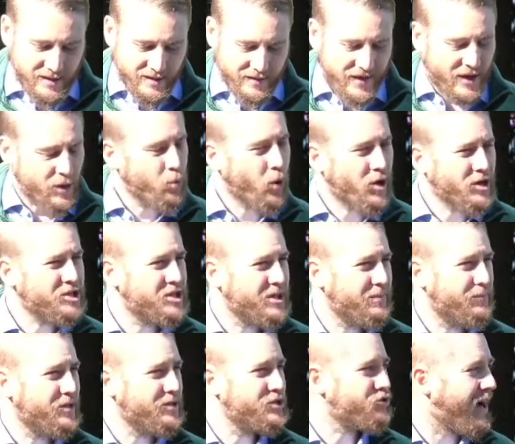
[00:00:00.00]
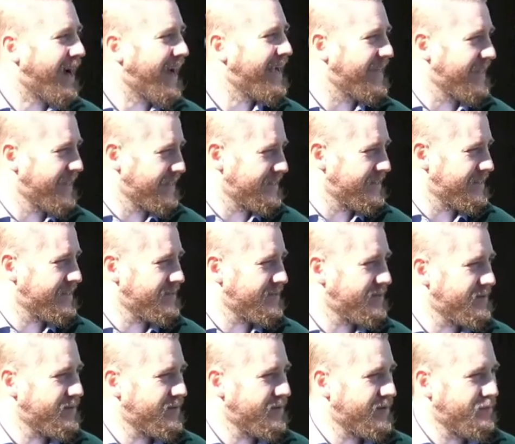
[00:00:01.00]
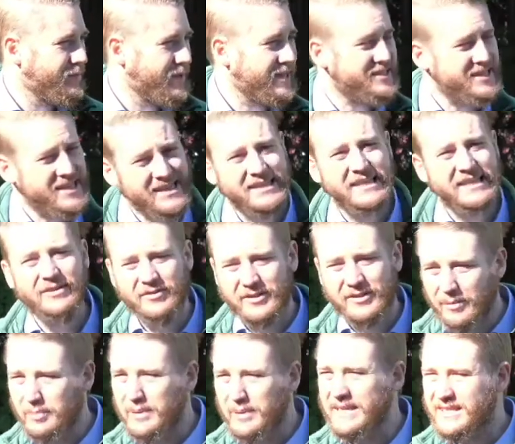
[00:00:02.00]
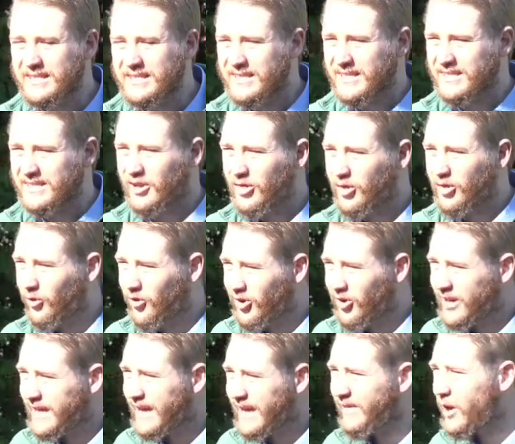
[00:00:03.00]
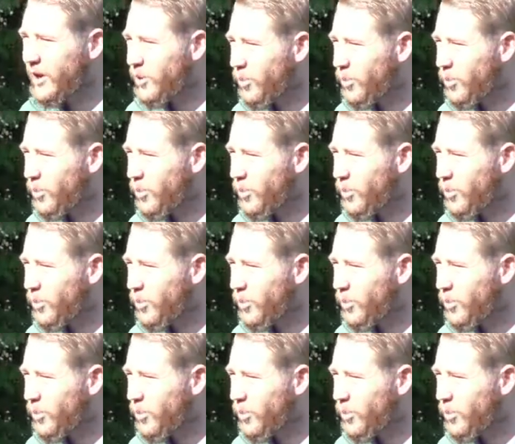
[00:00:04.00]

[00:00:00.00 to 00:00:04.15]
They worshiped the dragon because he had given the beast its authority, and they